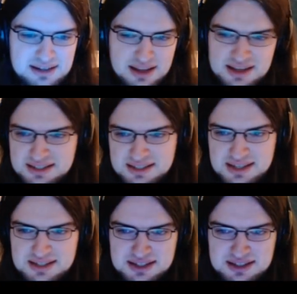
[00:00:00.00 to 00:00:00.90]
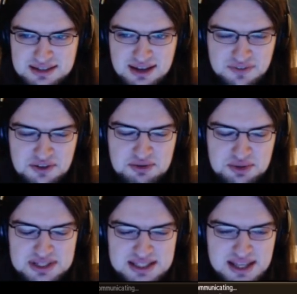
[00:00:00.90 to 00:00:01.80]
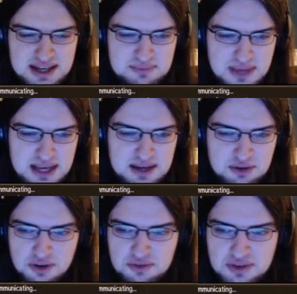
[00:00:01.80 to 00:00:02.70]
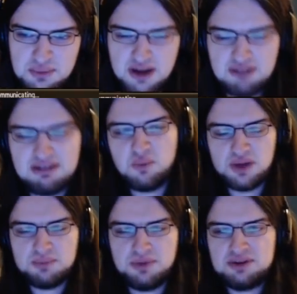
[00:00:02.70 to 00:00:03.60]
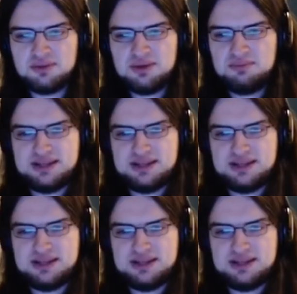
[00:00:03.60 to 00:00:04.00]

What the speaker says: there's a few twists there, mainly revolving around one Pokemon,